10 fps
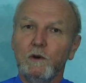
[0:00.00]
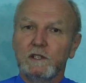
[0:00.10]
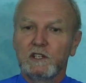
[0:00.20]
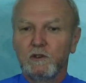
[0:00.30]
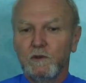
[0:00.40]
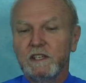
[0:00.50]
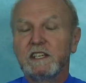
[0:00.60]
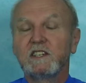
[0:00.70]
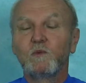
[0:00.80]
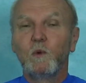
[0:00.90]
And so
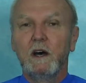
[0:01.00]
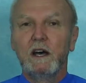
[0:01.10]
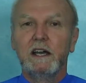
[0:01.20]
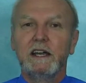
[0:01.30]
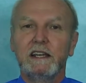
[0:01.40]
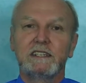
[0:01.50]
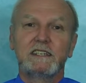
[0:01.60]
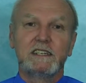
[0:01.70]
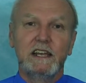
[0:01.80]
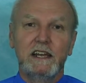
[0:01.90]
this is why it's
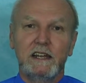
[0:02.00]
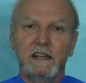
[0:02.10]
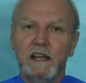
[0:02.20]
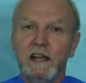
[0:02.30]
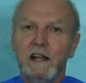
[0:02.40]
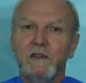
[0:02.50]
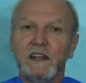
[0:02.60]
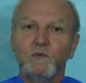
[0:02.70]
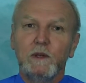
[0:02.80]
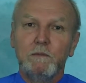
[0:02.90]
said
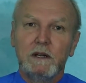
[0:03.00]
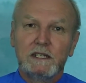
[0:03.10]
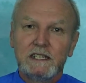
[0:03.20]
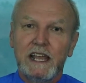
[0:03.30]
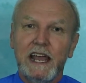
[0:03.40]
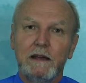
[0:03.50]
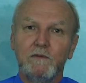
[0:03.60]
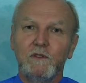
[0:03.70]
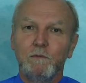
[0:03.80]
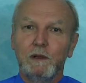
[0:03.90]
that we must
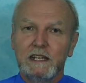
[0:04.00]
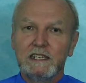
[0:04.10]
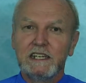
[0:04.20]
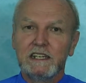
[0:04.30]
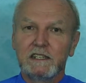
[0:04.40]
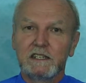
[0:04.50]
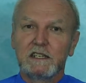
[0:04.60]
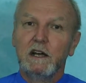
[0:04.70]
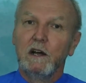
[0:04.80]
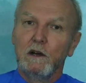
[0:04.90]
have the
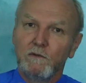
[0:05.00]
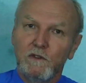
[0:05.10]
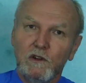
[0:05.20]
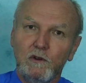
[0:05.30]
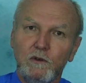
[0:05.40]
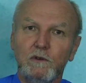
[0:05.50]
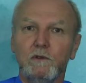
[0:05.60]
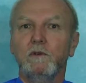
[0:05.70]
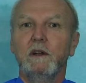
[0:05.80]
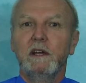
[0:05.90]
blessings of the Guru